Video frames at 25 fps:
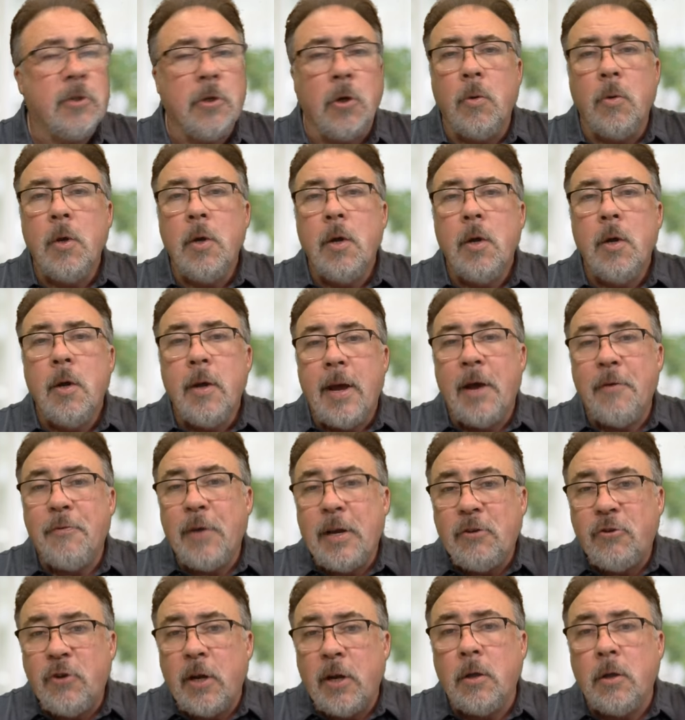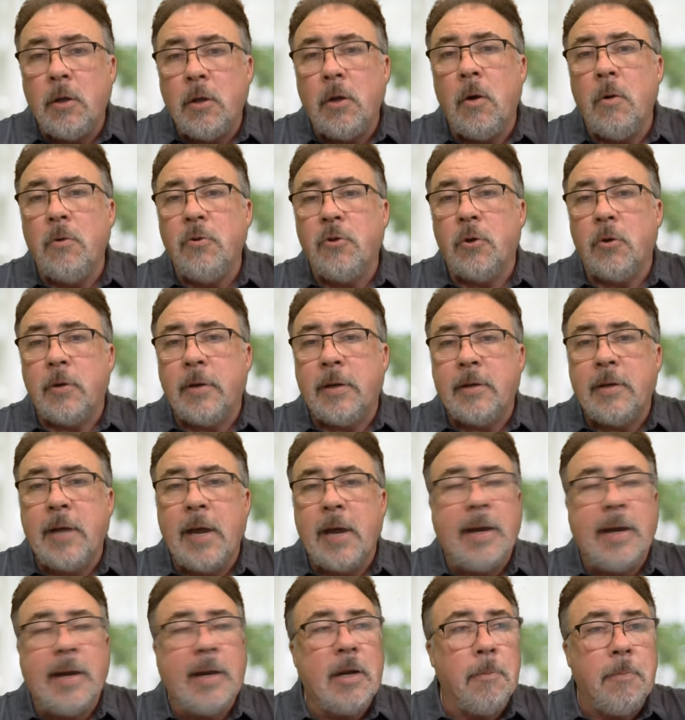So FHA loans are
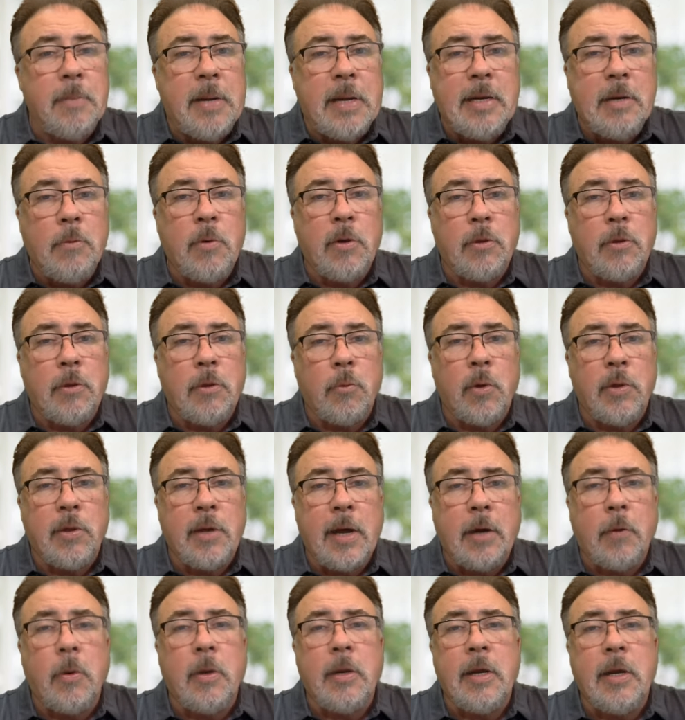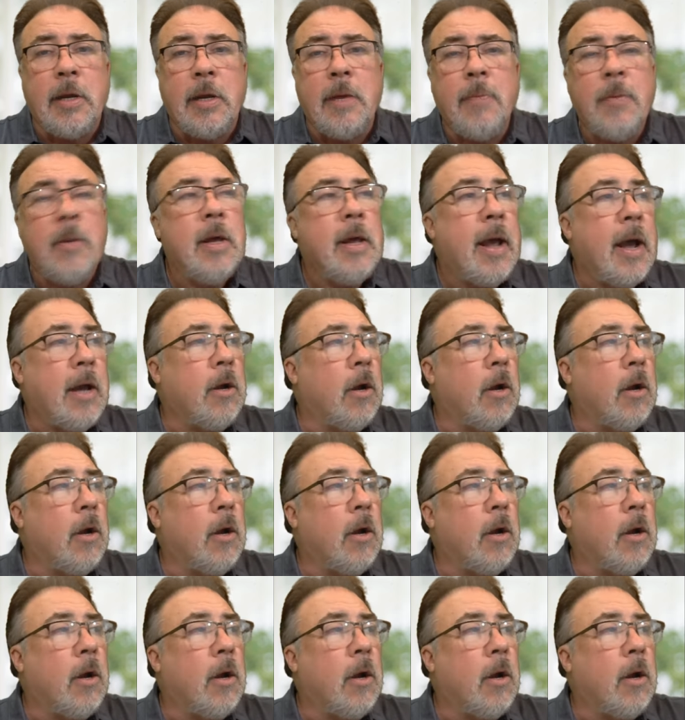taking a beating with, with equity.